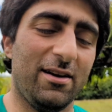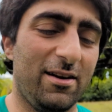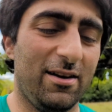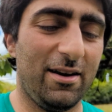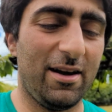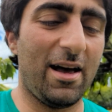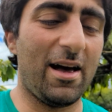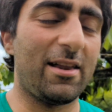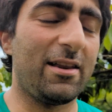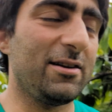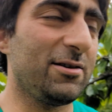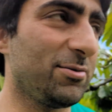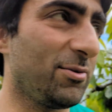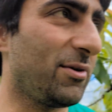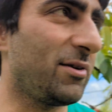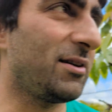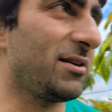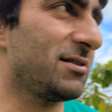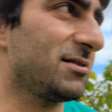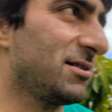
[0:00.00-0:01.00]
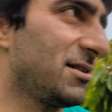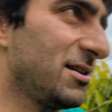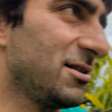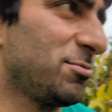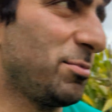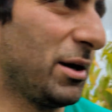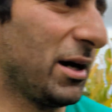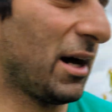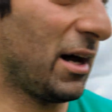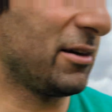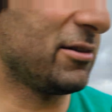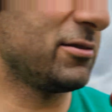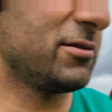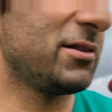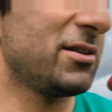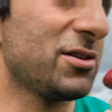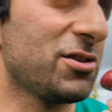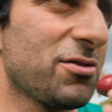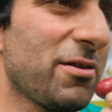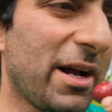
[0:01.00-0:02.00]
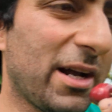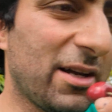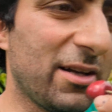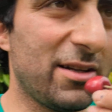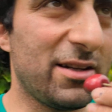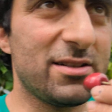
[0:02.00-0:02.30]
yeah, this Bigarro de Shrek